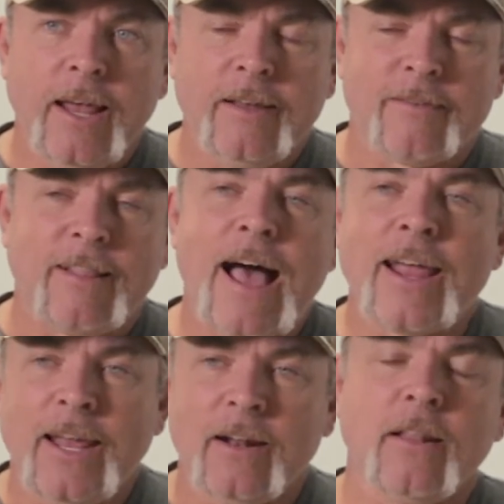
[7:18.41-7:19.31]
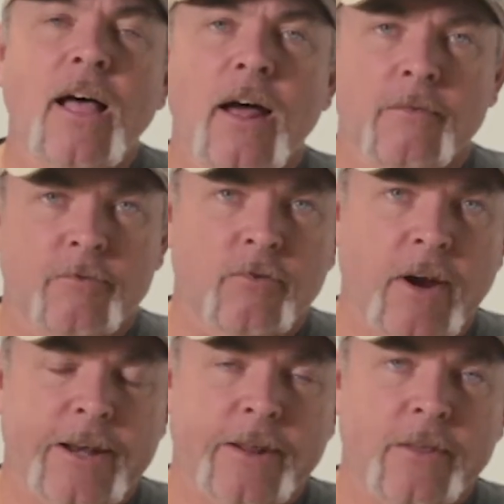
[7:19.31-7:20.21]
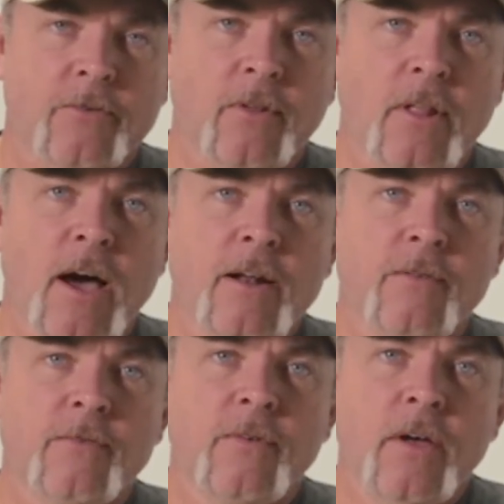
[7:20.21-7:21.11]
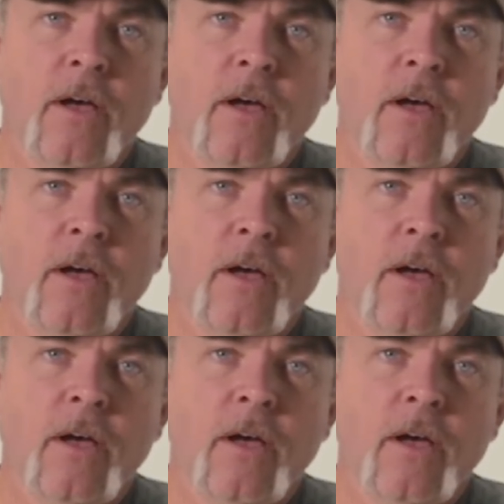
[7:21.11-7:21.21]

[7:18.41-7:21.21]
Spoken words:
is lacking a lot of training. There's a lot of